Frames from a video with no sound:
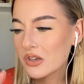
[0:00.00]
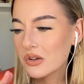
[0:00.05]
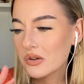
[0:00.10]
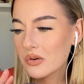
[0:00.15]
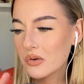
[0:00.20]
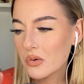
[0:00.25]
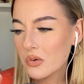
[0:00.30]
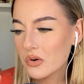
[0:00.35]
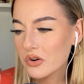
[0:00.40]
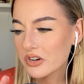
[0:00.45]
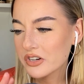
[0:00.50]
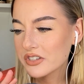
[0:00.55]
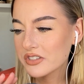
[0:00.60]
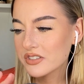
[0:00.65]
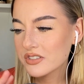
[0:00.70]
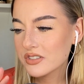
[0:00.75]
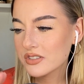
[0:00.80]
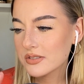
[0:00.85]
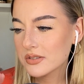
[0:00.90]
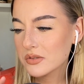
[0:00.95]

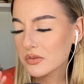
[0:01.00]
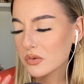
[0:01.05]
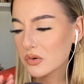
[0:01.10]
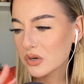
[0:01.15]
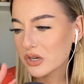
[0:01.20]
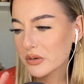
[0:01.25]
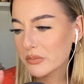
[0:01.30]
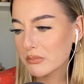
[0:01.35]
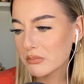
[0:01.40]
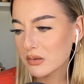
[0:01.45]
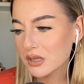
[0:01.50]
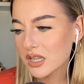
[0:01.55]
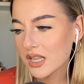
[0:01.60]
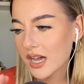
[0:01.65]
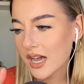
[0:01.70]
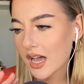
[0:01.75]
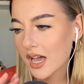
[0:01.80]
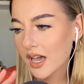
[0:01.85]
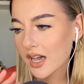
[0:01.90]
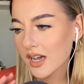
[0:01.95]
Orange or
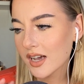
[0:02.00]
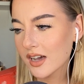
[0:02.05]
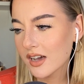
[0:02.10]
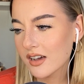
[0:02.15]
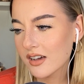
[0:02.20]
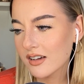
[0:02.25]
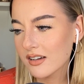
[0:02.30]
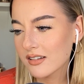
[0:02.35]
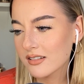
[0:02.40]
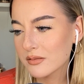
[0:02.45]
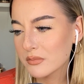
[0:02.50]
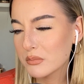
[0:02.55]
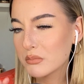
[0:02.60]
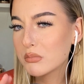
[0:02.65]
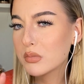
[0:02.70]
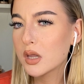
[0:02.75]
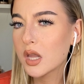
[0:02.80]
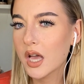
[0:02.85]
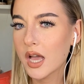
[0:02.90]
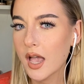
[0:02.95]
black?
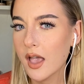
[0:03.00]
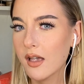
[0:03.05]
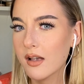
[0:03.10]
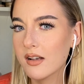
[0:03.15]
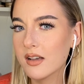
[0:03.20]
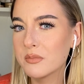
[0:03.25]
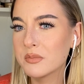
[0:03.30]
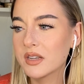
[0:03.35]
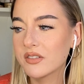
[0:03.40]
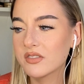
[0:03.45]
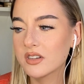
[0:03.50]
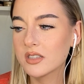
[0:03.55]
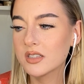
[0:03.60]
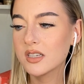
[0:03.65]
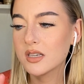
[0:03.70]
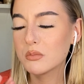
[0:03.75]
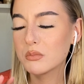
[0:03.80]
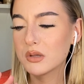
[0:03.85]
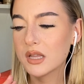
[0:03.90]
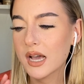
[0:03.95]
Black. I'm definitely
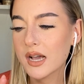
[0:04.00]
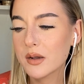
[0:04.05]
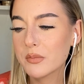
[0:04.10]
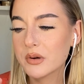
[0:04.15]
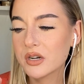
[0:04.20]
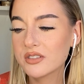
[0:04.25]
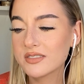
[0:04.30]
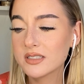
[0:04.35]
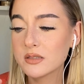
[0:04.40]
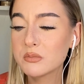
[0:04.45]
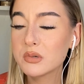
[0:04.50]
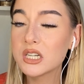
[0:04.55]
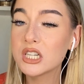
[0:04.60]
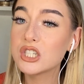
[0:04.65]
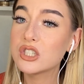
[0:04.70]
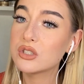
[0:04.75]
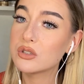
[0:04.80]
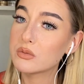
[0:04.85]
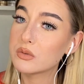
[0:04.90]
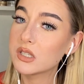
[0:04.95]
a black person, but I
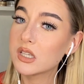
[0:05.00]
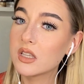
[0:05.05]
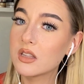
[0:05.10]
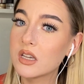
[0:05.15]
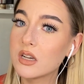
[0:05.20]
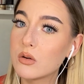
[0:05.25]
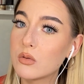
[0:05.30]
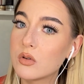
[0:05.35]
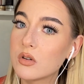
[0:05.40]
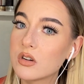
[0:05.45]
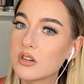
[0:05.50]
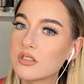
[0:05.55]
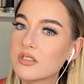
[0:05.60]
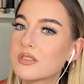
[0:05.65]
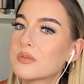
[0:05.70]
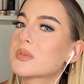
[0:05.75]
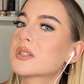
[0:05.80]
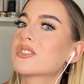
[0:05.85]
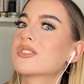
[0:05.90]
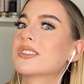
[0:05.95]
do really like orange,
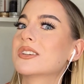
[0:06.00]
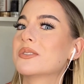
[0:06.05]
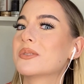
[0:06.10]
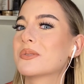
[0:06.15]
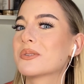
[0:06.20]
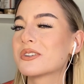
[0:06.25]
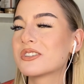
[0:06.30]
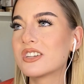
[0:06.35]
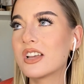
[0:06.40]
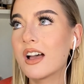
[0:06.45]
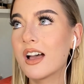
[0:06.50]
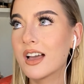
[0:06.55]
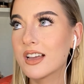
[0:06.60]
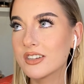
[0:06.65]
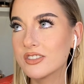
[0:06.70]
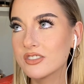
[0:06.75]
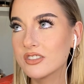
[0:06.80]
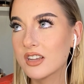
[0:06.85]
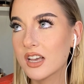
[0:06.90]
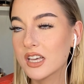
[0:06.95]
especially orange
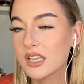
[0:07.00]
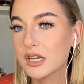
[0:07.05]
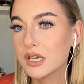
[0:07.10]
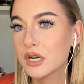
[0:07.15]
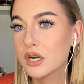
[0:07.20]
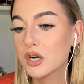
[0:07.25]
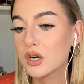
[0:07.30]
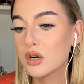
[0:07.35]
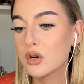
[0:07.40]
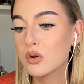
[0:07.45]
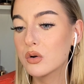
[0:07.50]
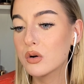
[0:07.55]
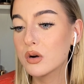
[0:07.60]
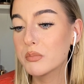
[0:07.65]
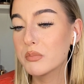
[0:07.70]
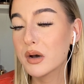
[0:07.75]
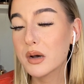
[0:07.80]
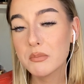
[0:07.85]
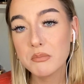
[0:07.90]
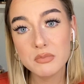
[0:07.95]
eyeshadow,
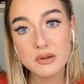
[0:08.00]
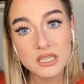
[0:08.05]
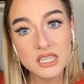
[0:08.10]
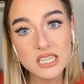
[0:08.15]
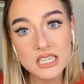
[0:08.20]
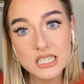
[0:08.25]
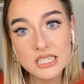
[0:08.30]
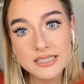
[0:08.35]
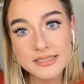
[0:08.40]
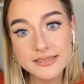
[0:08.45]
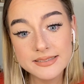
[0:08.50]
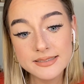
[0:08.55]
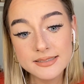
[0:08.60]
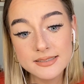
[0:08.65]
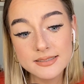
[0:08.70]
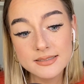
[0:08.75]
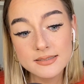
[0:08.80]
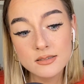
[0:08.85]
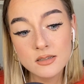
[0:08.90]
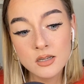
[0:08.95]

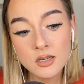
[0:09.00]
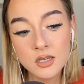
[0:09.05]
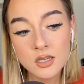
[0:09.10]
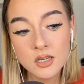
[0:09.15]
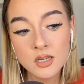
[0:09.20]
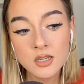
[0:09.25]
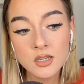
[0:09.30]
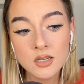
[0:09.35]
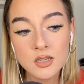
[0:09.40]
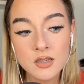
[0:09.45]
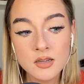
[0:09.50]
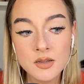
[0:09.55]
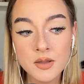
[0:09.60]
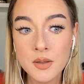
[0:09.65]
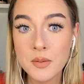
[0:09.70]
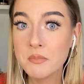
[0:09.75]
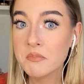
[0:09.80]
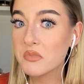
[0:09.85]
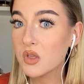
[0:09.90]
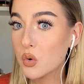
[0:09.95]
pumpkins,
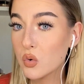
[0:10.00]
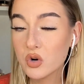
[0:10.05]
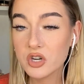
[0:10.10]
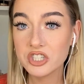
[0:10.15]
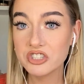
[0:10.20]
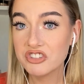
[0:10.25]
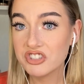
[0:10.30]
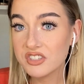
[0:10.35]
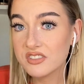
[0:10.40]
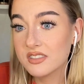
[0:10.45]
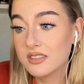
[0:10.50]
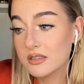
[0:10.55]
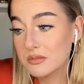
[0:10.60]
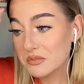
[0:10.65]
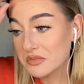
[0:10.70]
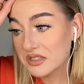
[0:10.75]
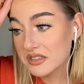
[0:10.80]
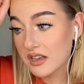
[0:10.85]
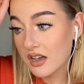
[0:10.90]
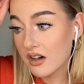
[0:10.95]
oranges
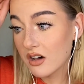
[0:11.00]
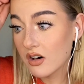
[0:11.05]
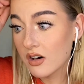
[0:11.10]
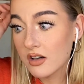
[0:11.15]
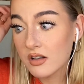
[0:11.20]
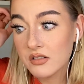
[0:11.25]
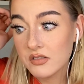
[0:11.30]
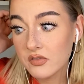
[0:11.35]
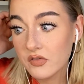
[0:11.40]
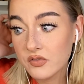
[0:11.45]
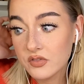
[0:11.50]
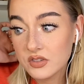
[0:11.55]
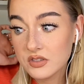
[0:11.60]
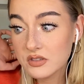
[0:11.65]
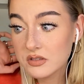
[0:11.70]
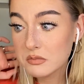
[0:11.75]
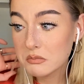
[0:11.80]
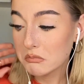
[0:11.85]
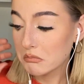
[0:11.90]
themselves.